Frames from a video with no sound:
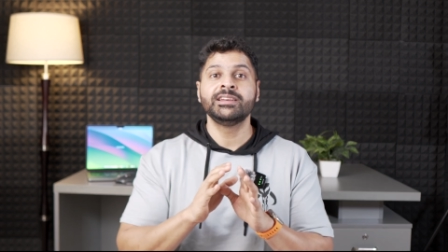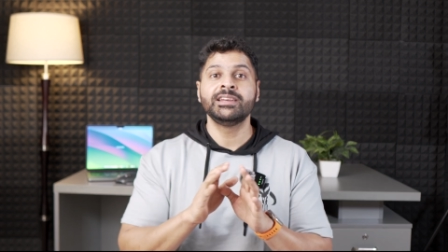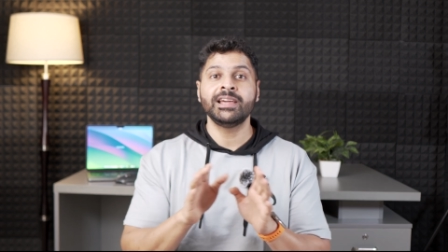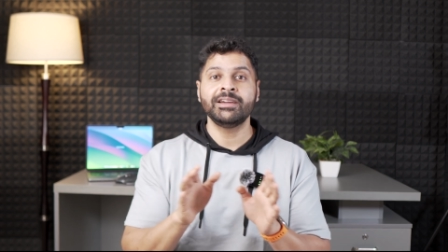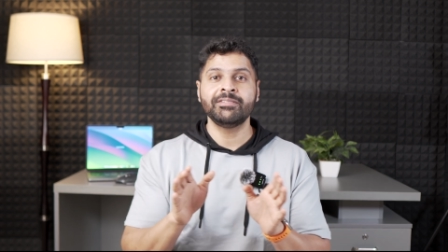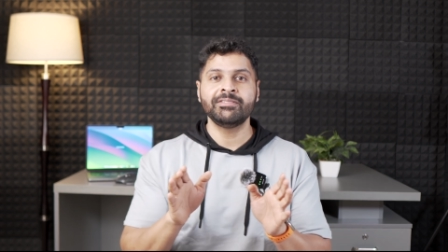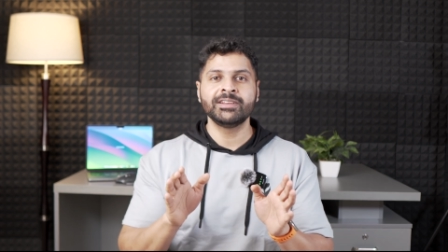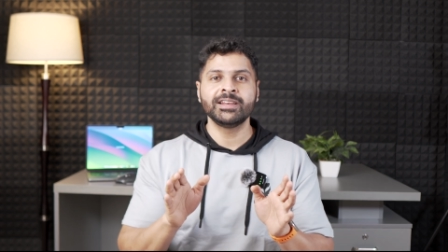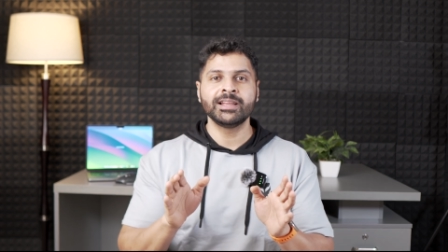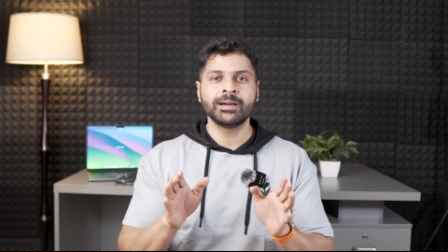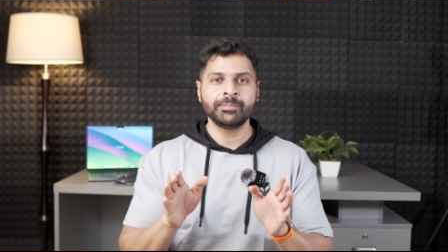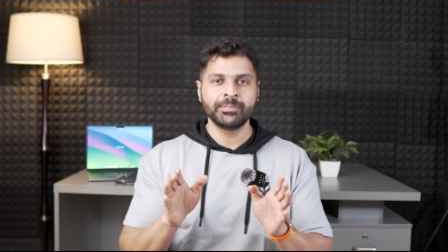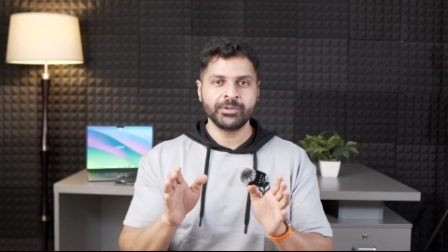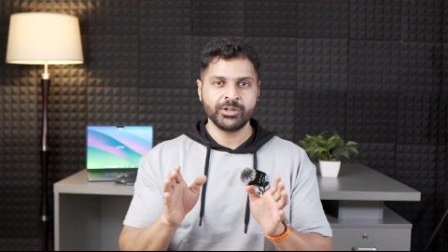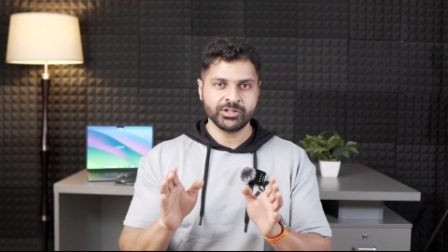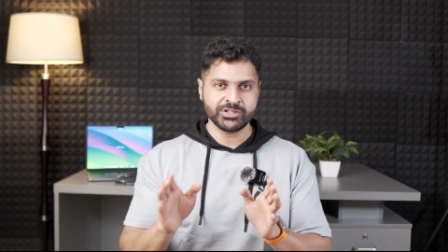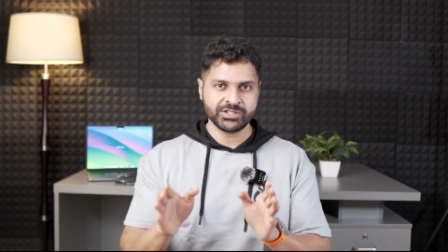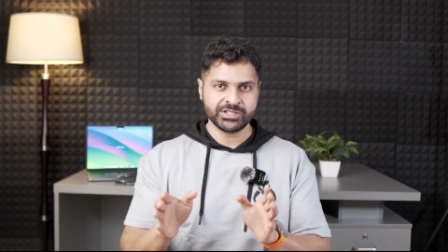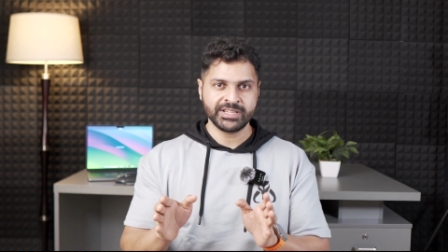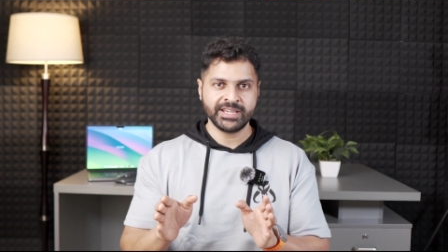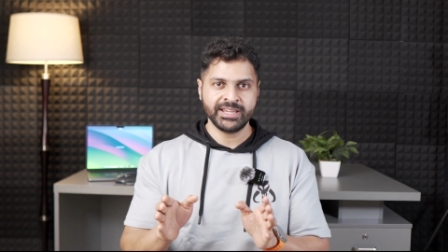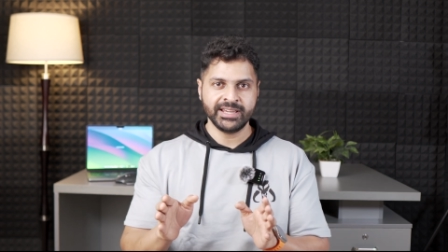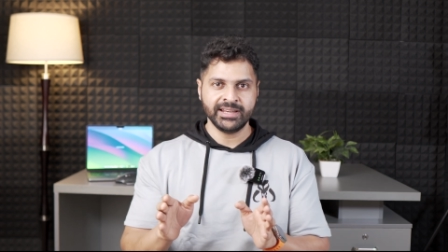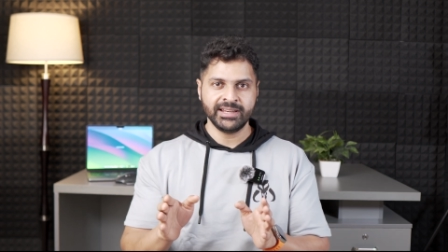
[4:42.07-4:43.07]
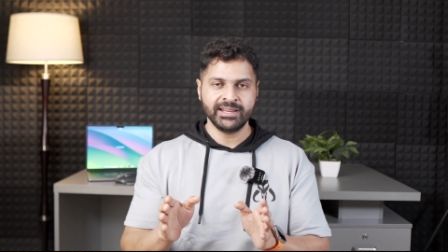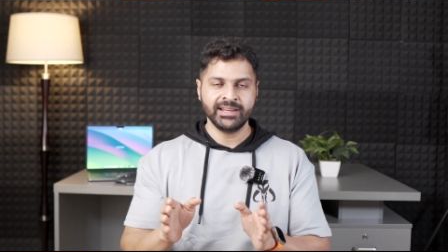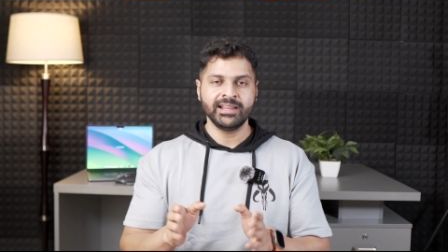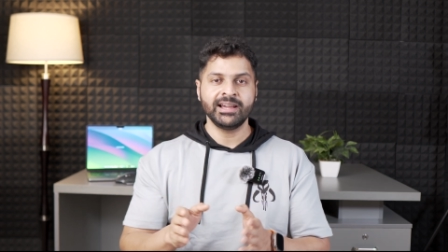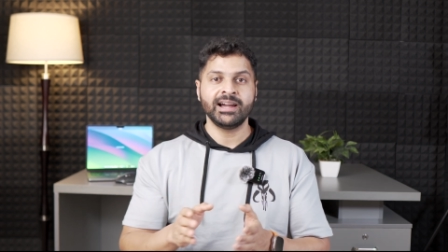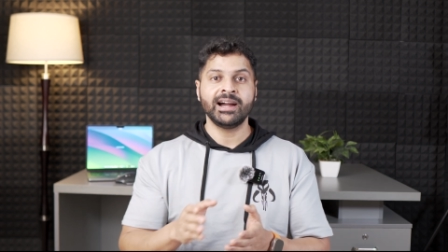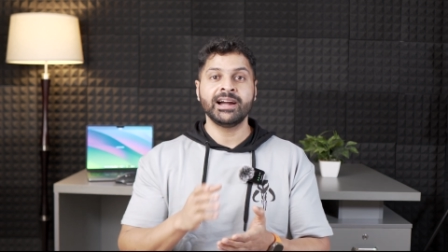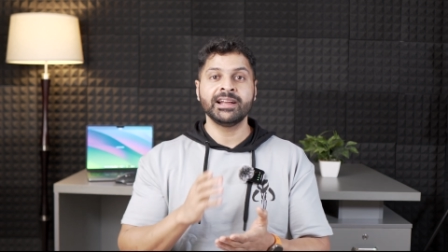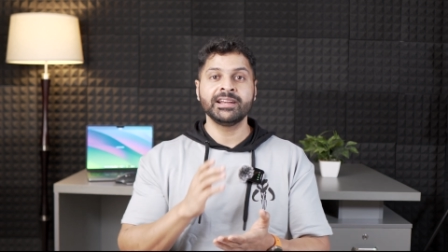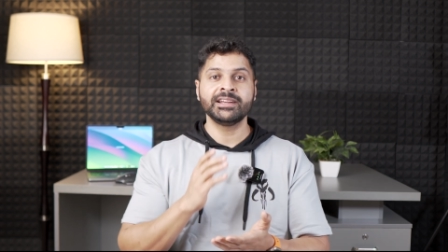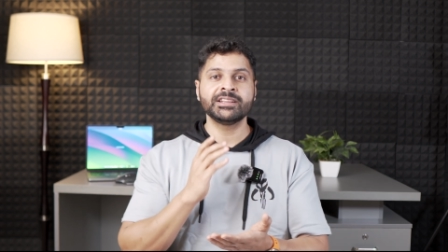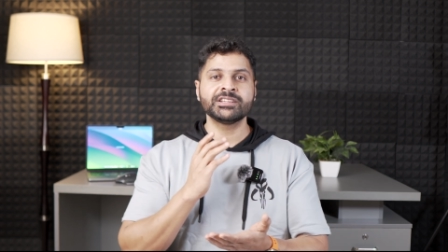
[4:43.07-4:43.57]
level up your skill,
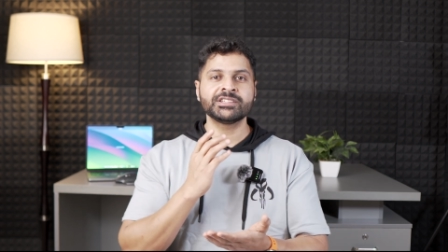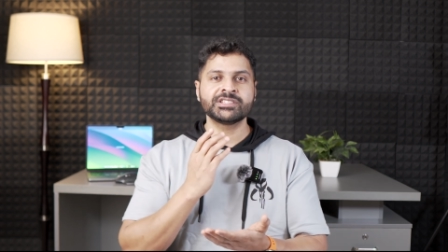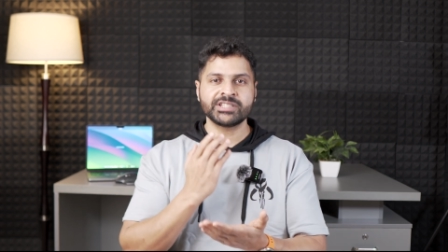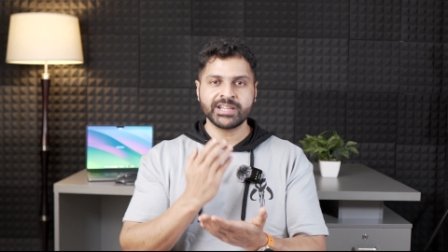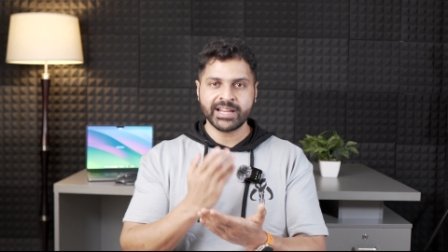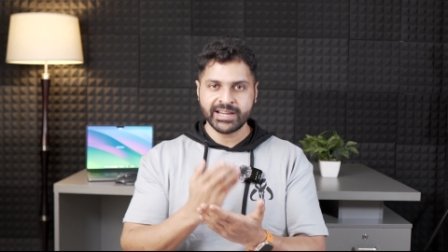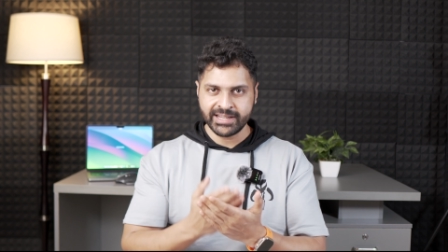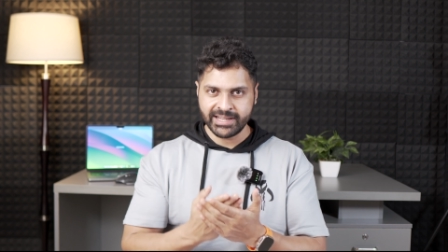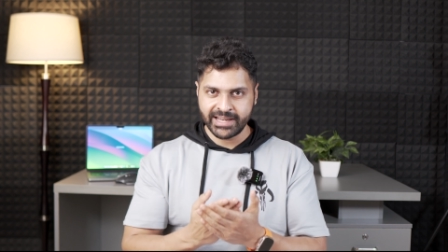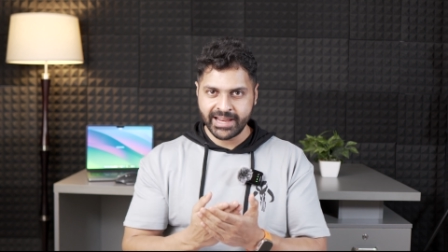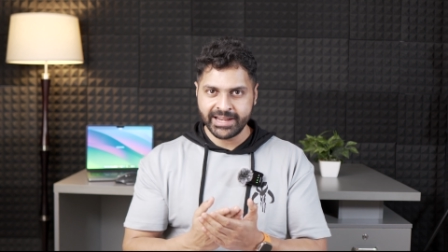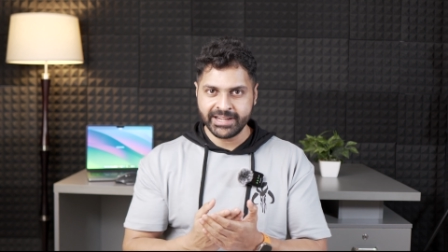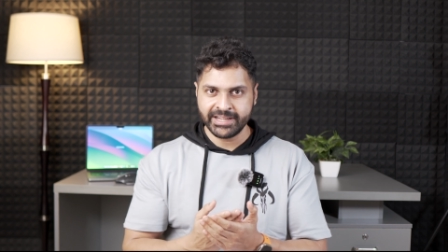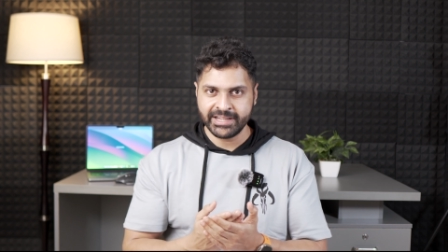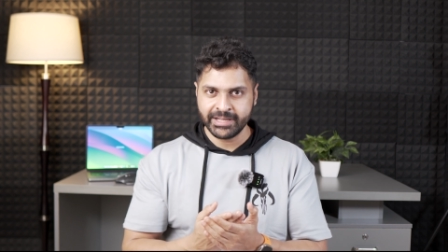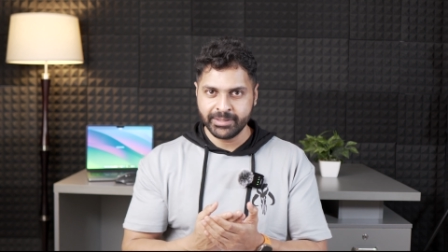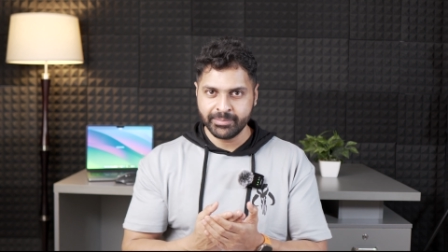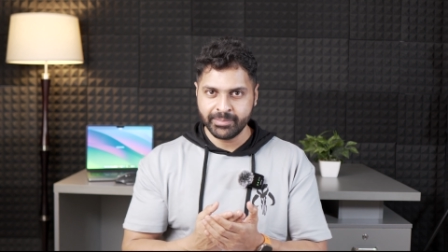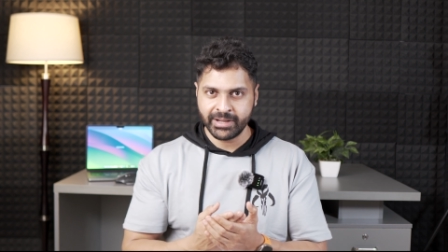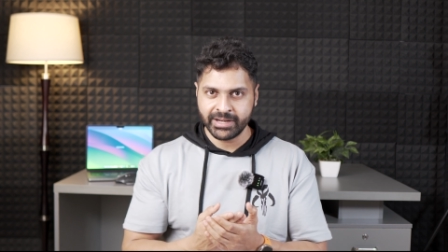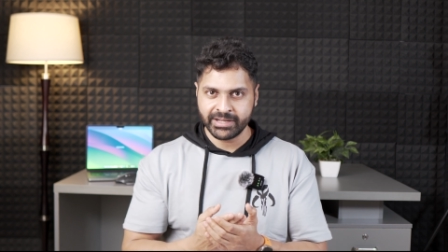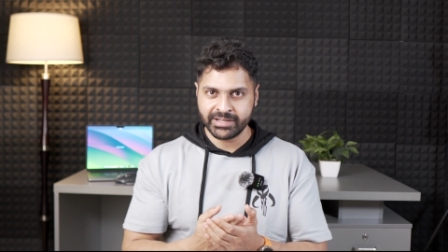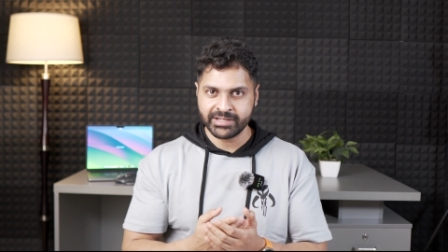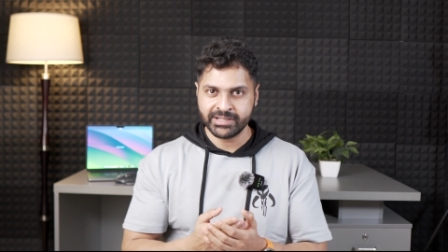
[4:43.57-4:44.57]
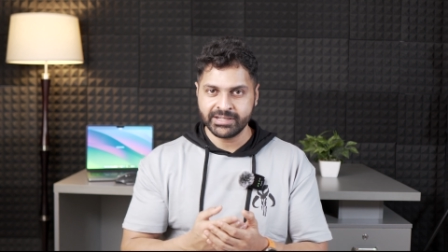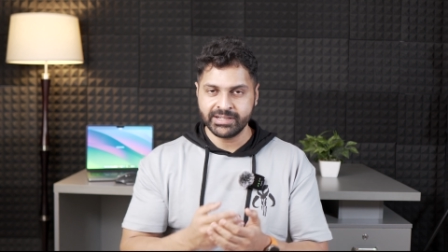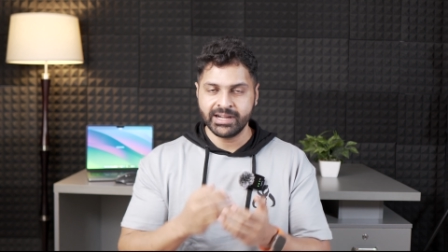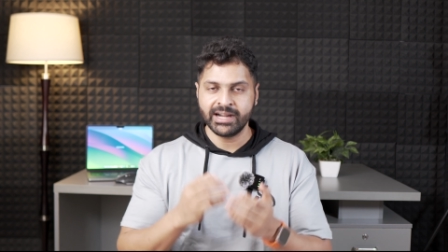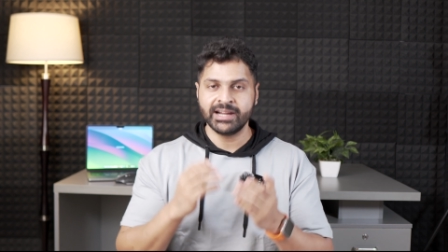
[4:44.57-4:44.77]
understand lighting better,